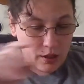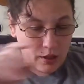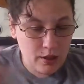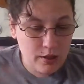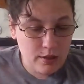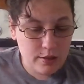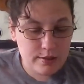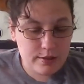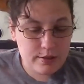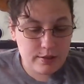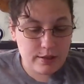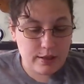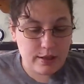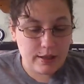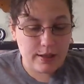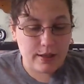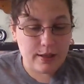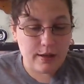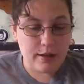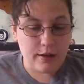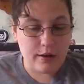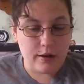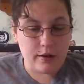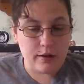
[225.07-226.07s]
Let's see
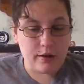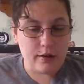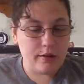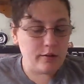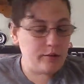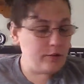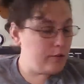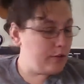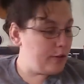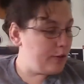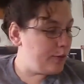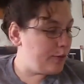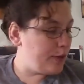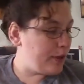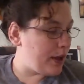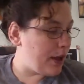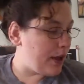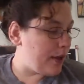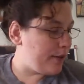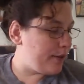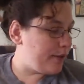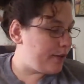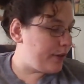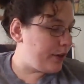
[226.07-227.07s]
here. What do we
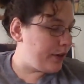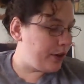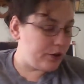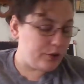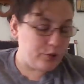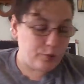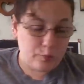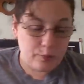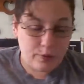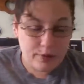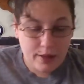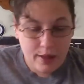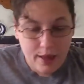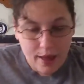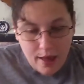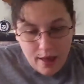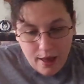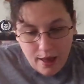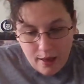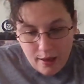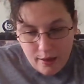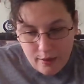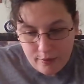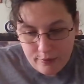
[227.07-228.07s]
got first? We
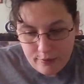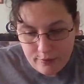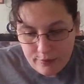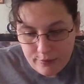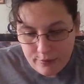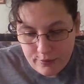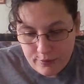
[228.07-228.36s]
have,